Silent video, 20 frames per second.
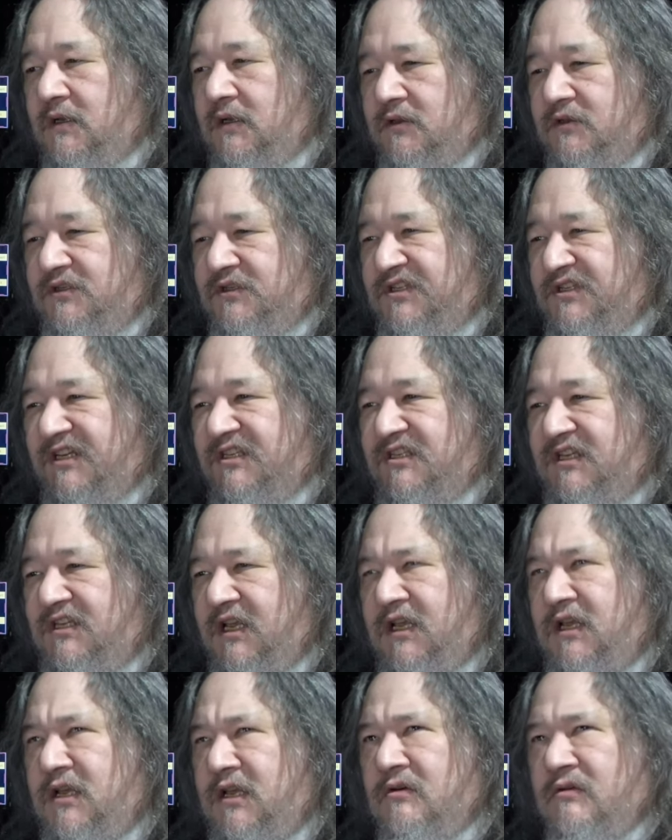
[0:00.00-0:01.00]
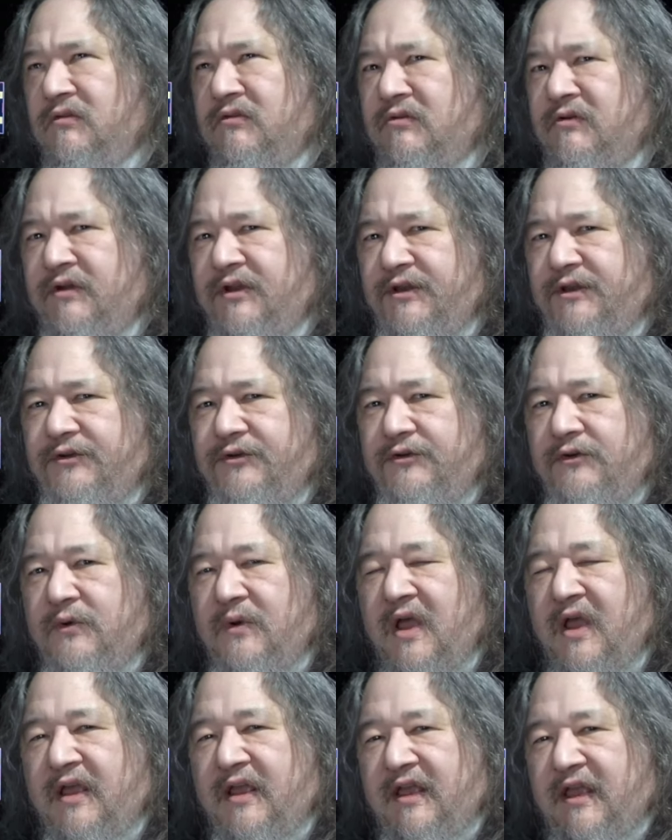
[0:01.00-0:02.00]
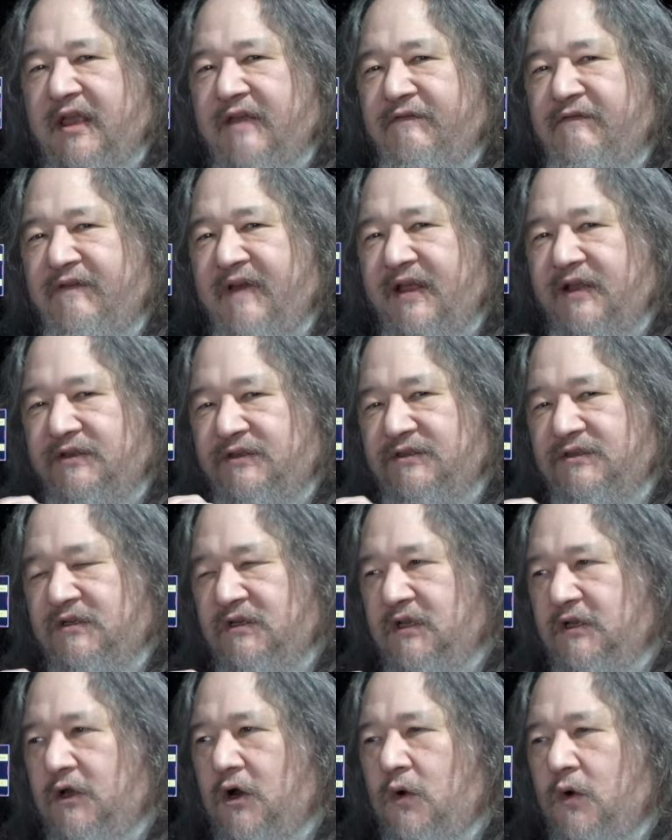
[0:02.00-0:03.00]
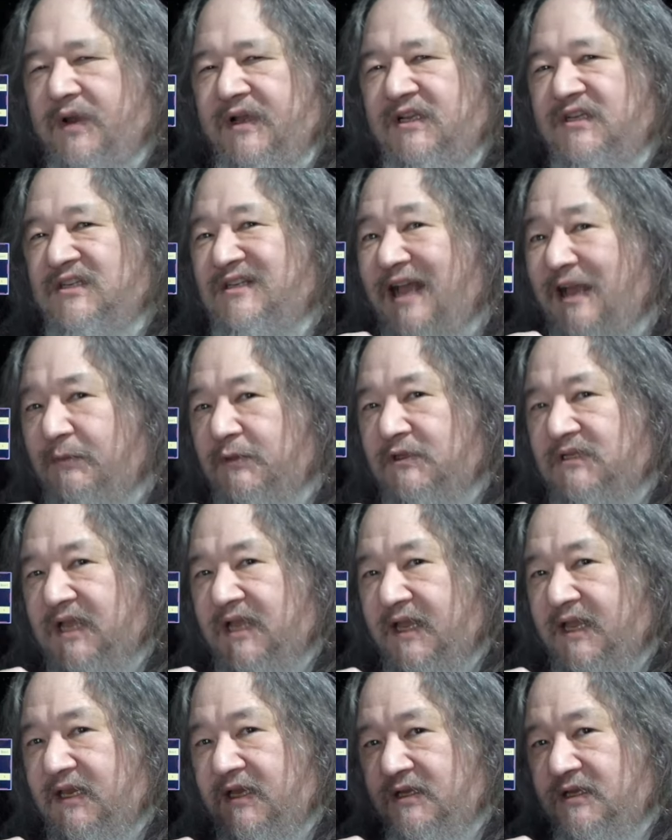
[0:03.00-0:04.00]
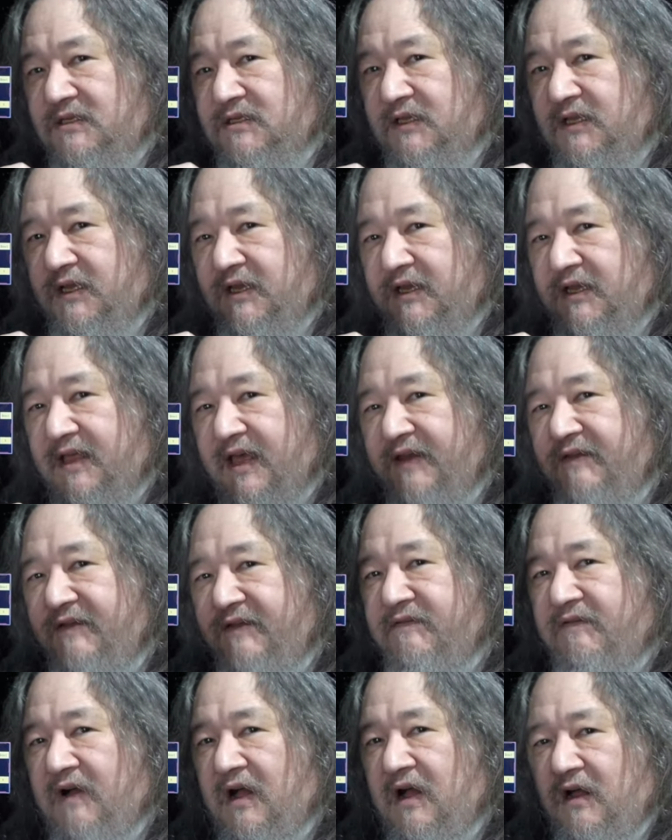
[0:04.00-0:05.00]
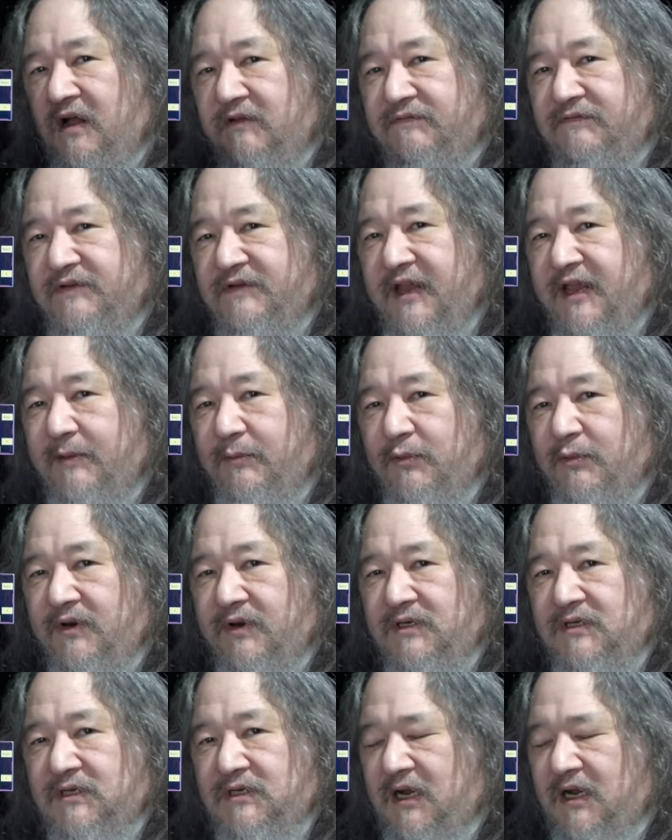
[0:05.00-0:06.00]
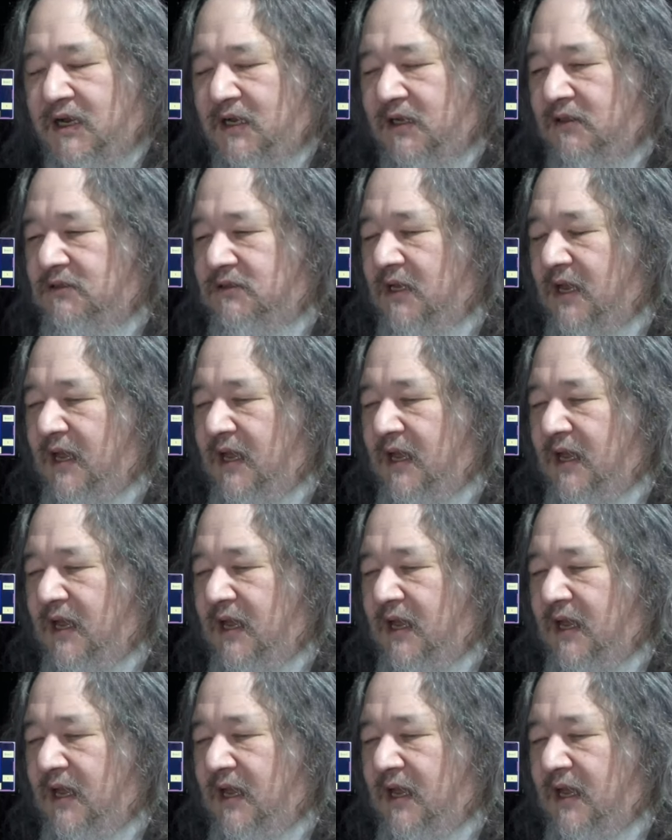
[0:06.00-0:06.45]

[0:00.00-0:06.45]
16 or 32 events going simultaneously that involve neighboring tiles